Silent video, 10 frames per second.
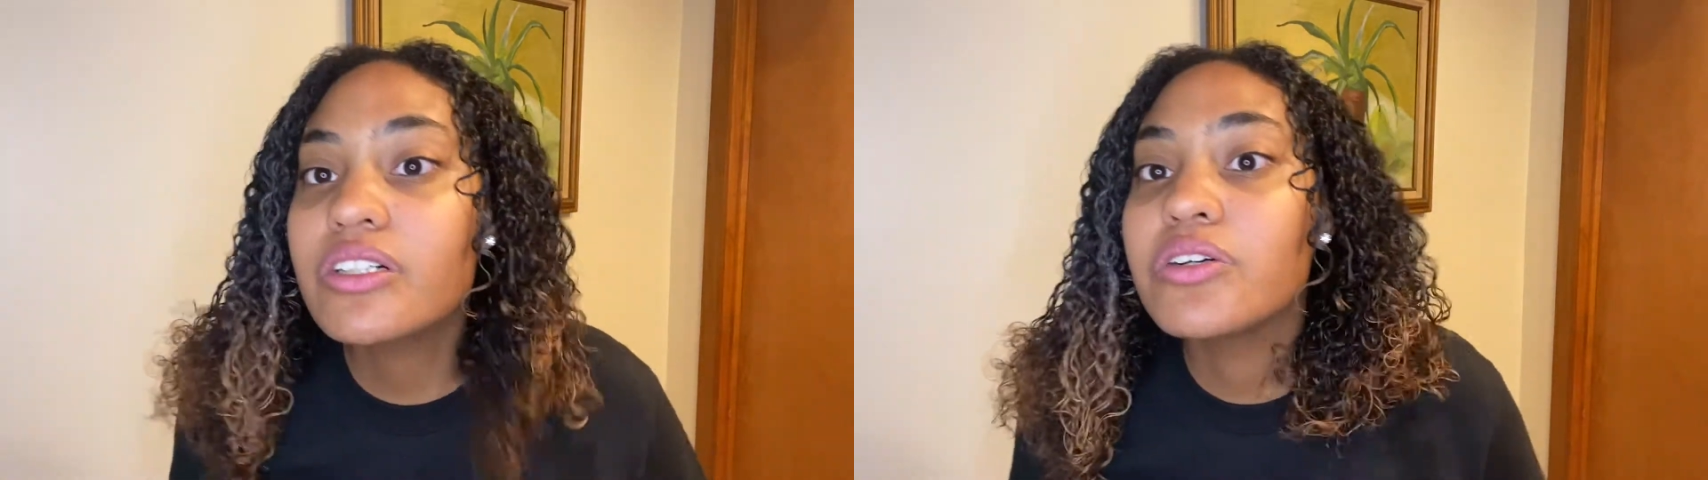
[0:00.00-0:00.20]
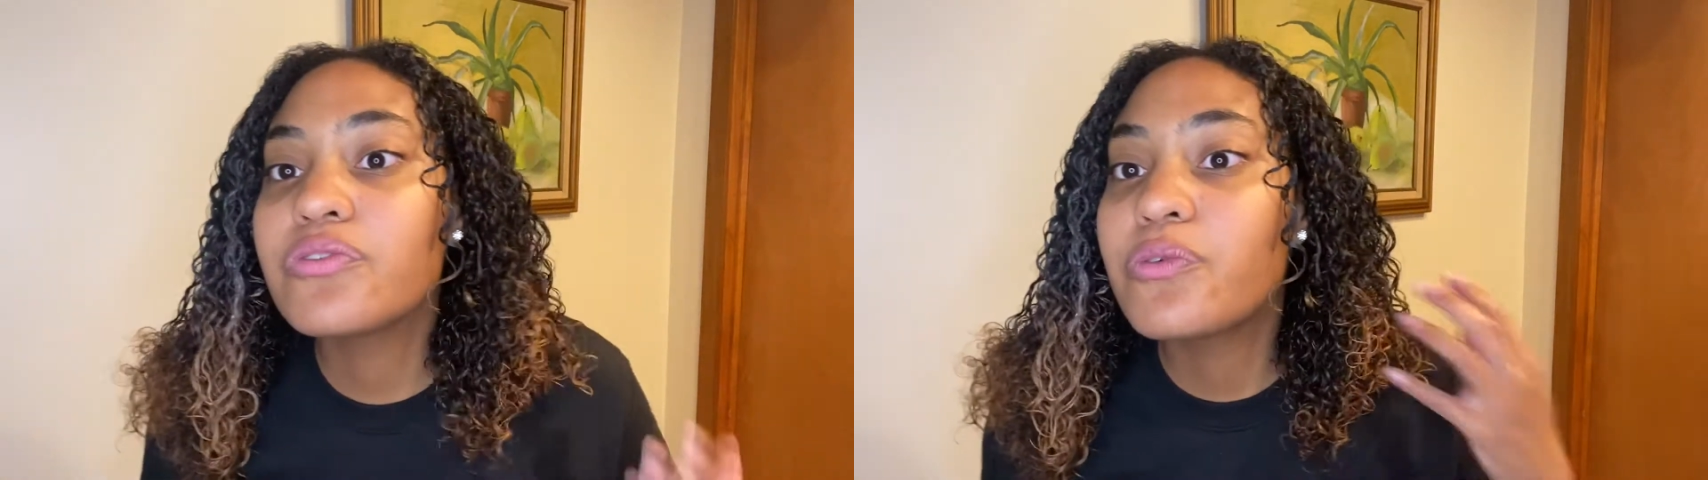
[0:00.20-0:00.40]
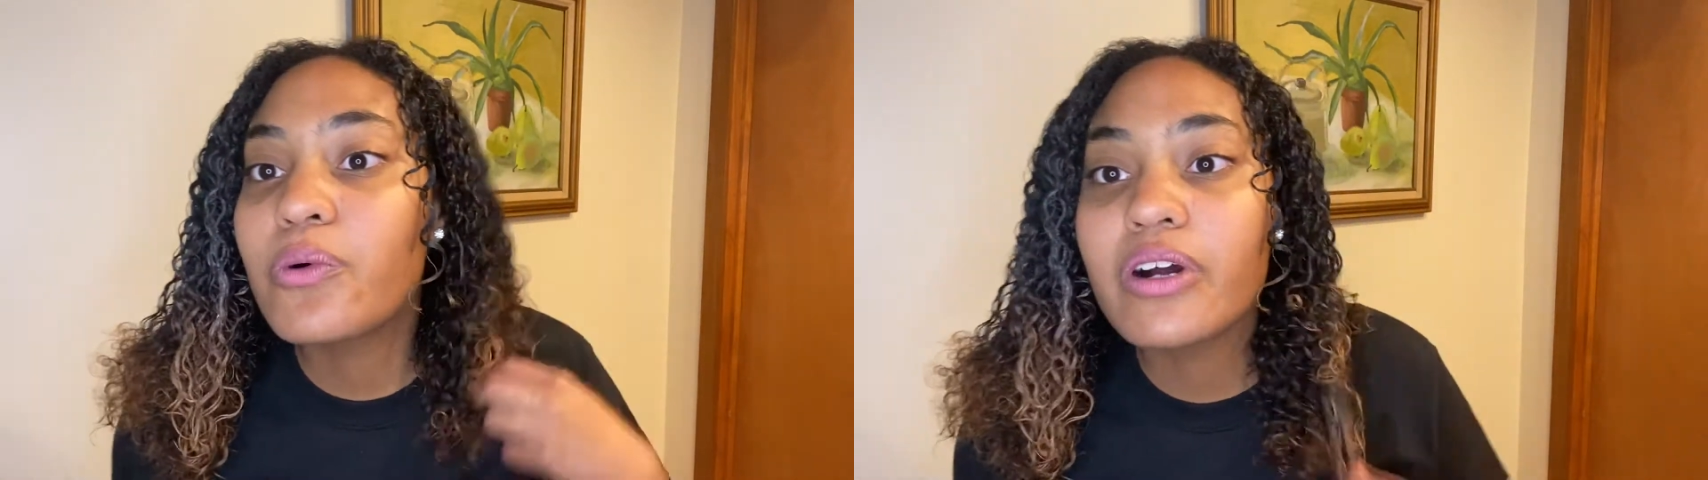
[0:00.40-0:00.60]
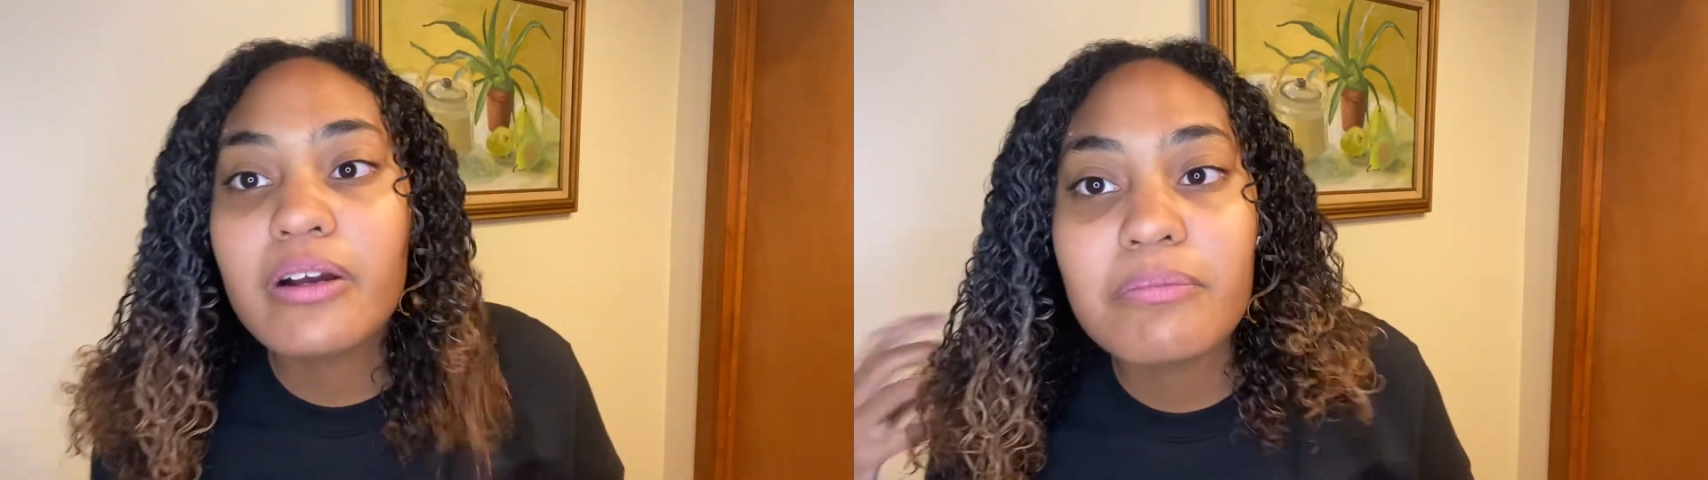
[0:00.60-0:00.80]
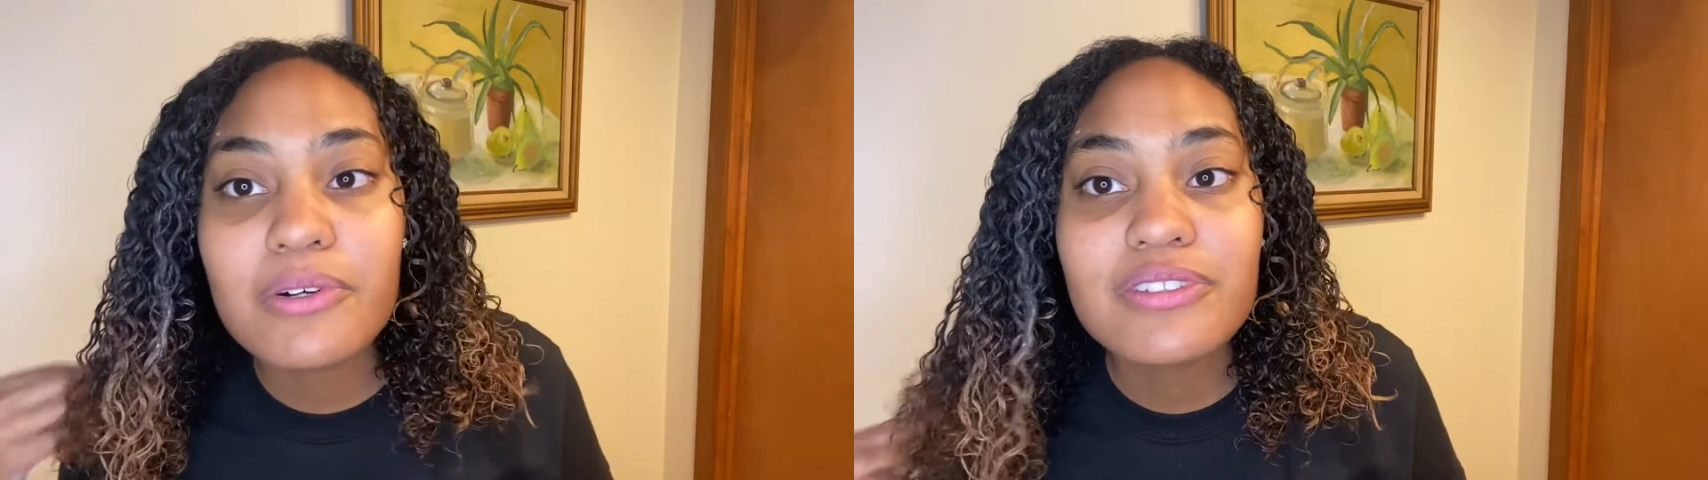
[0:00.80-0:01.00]
for
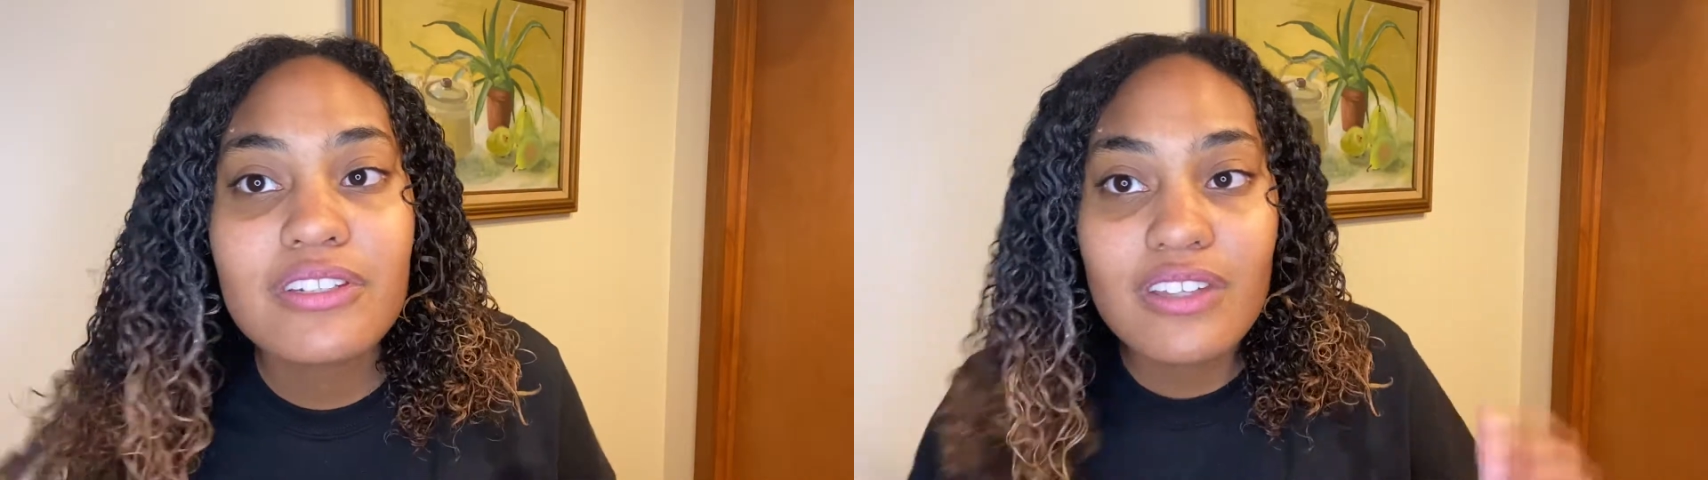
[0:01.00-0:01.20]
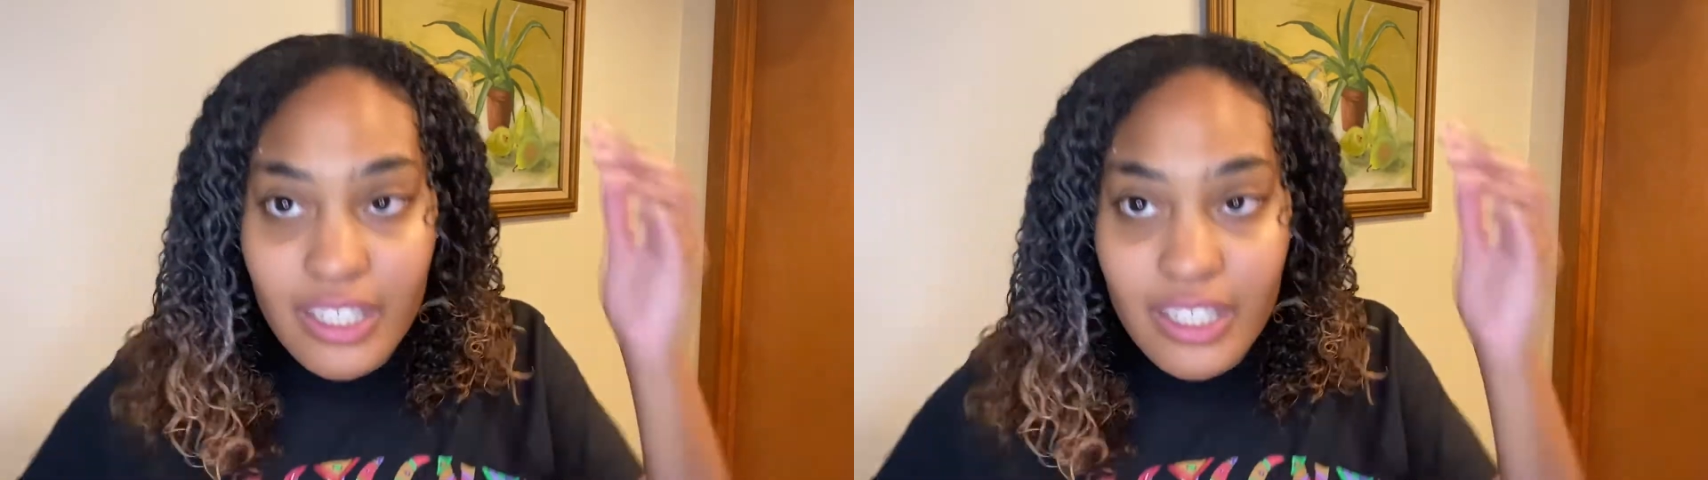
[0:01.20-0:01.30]
most of the